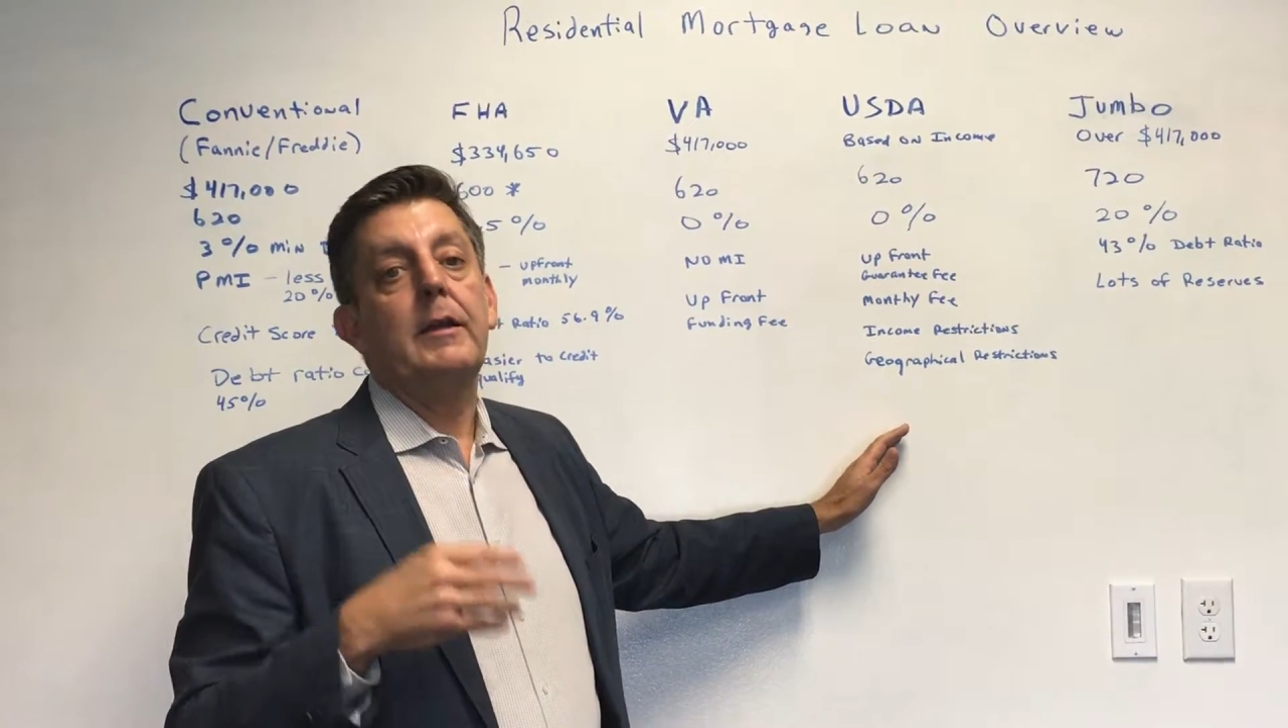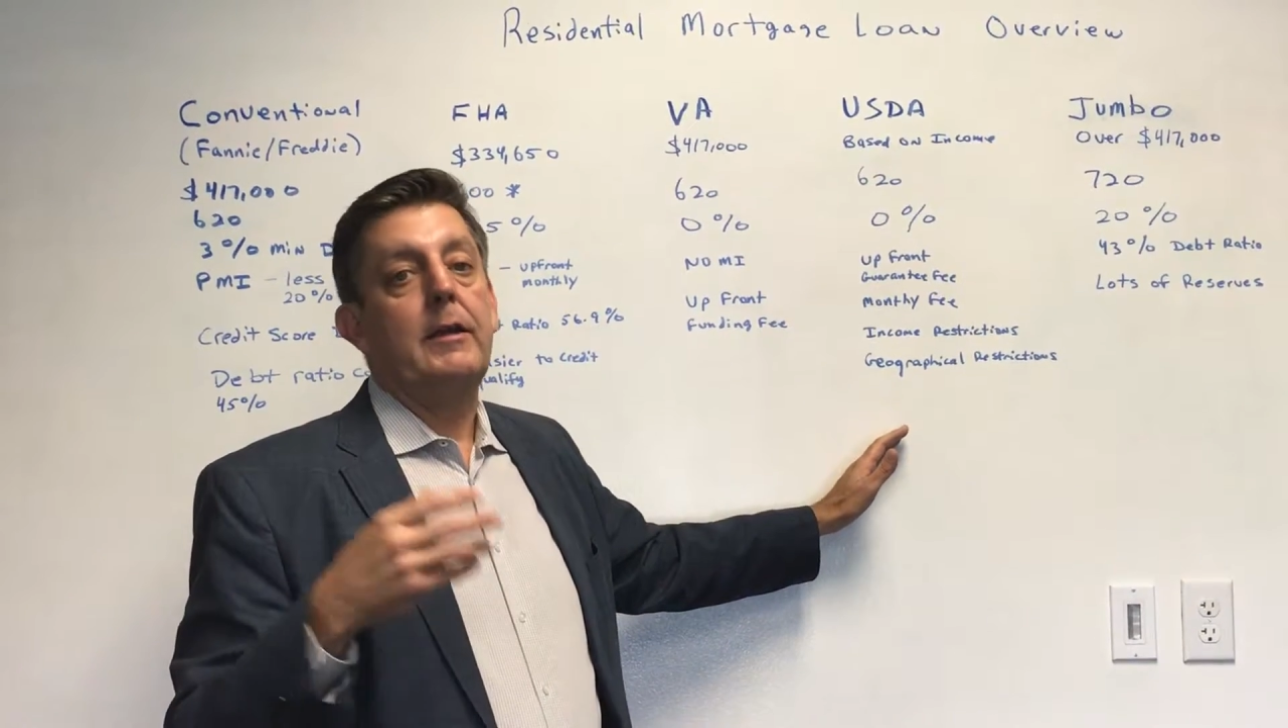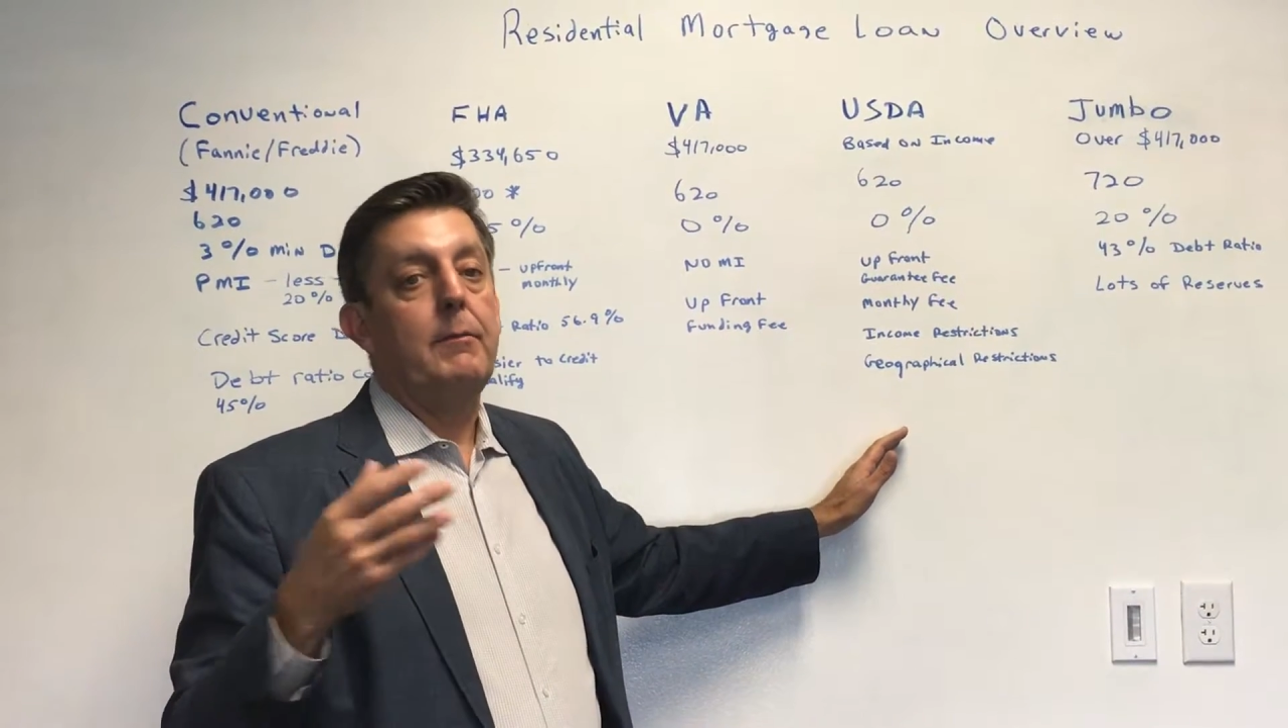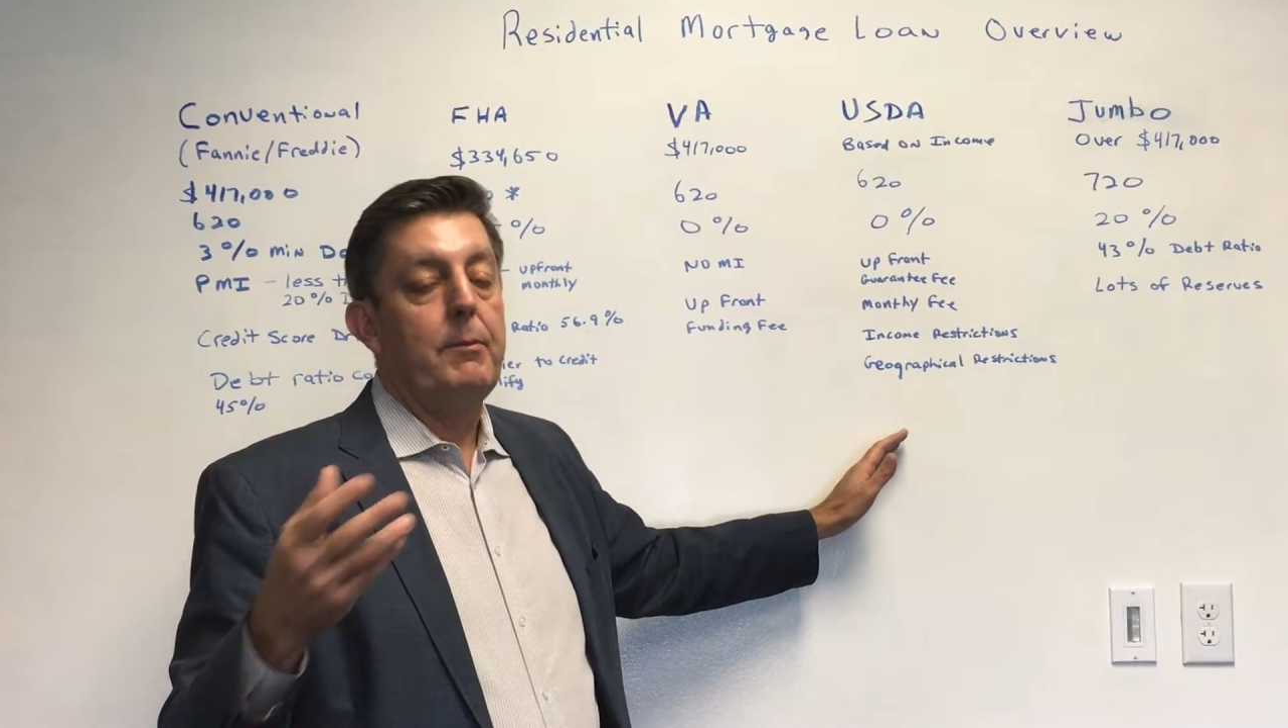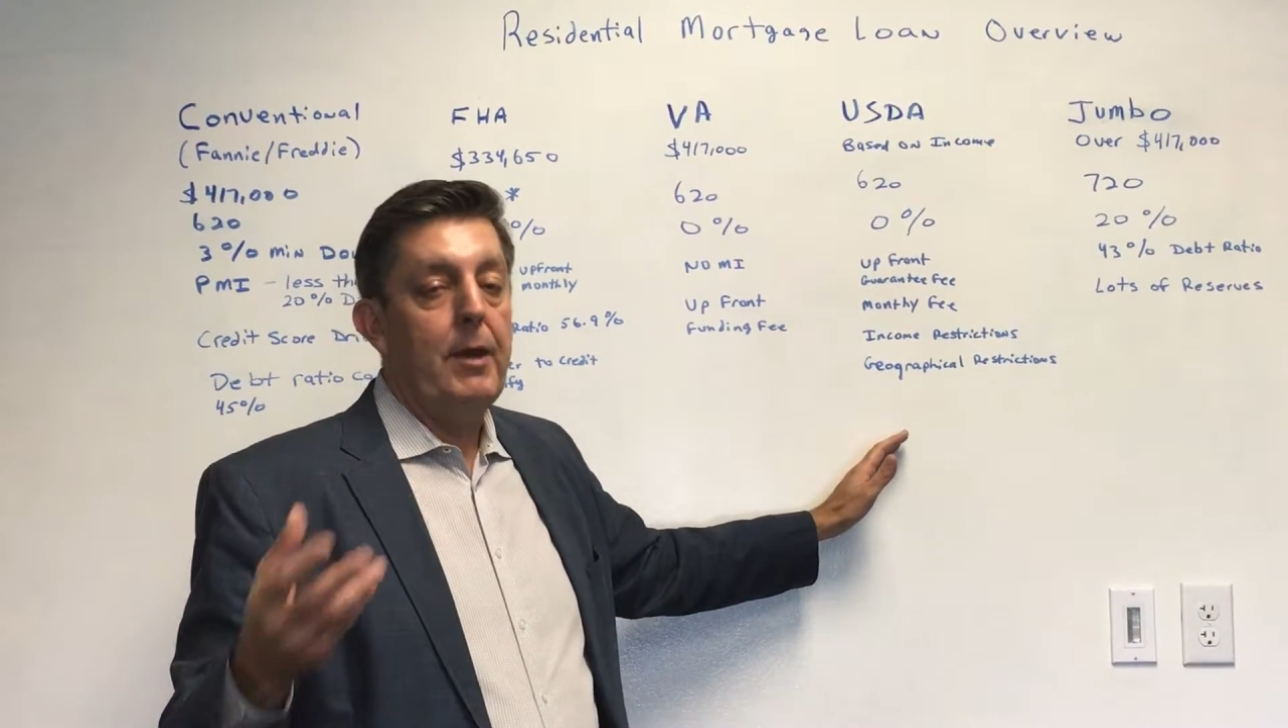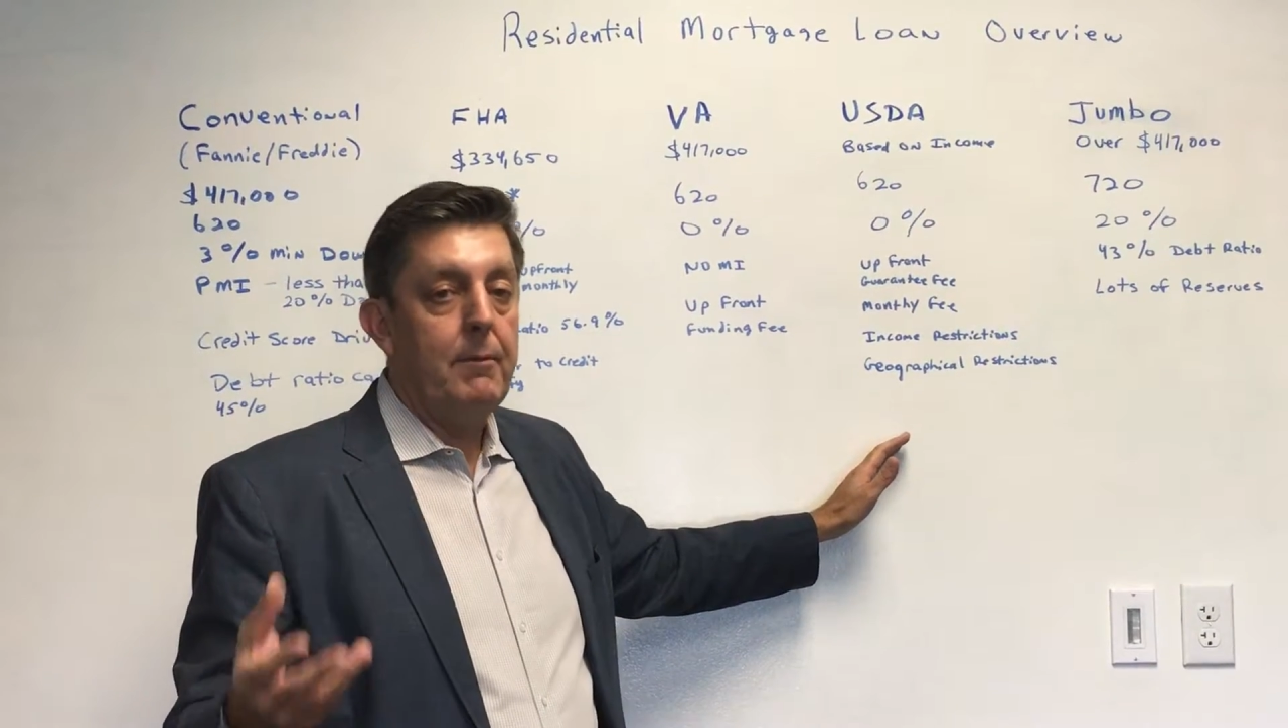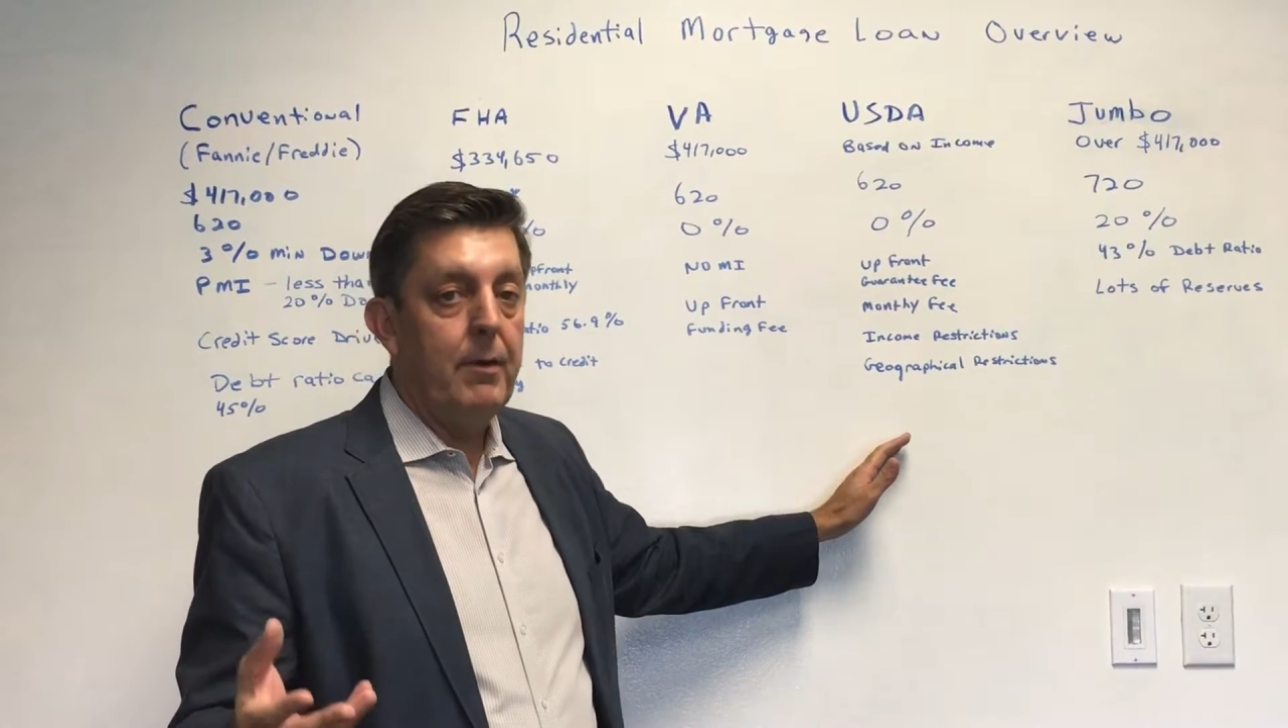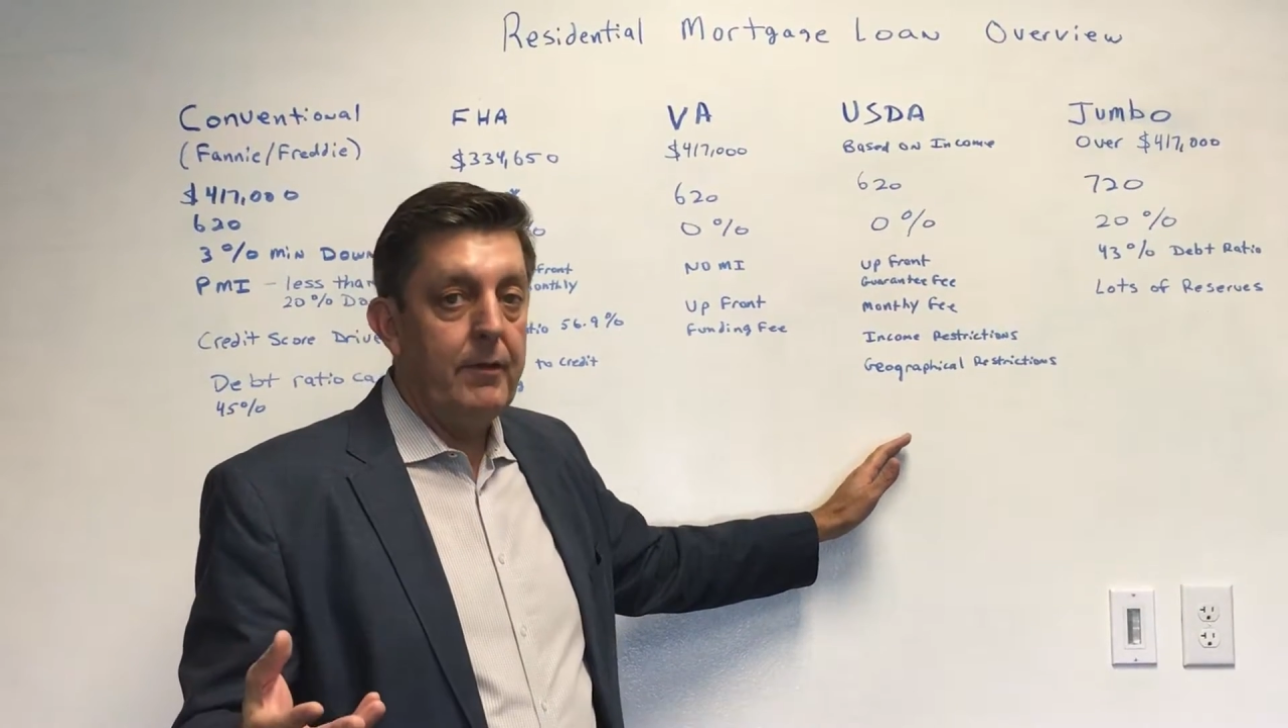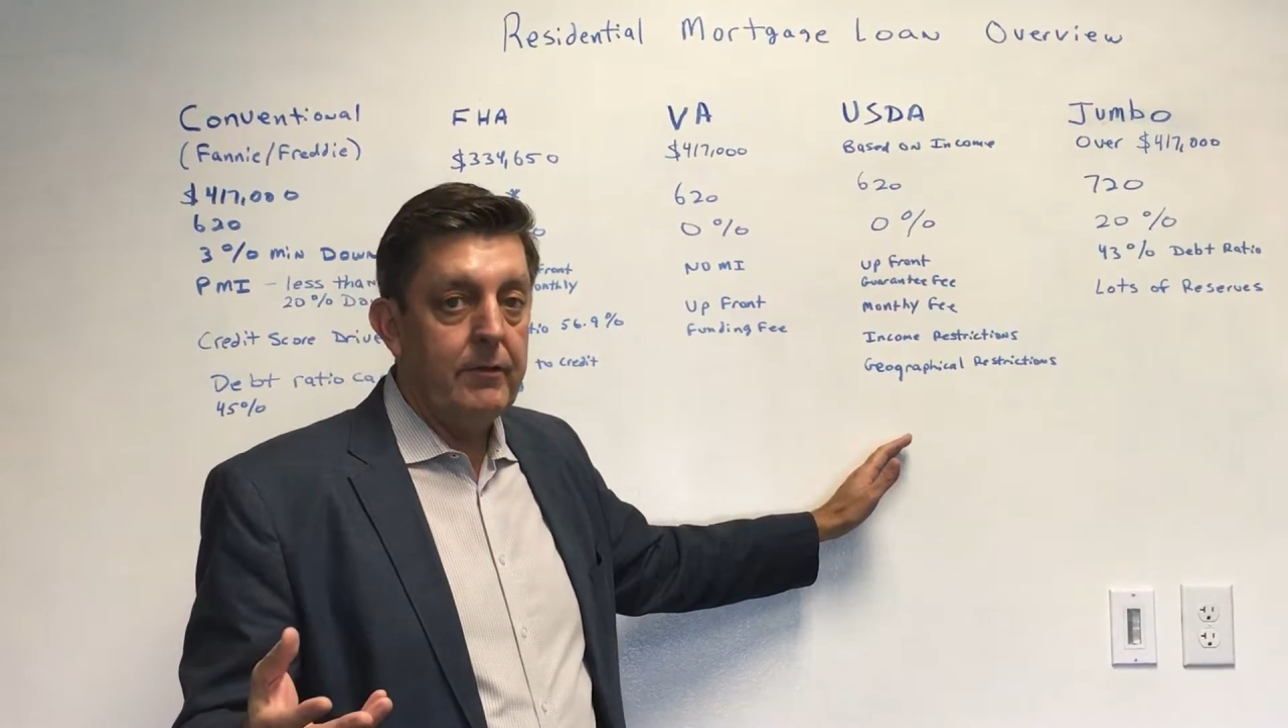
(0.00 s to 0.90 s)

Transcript: it could be paid by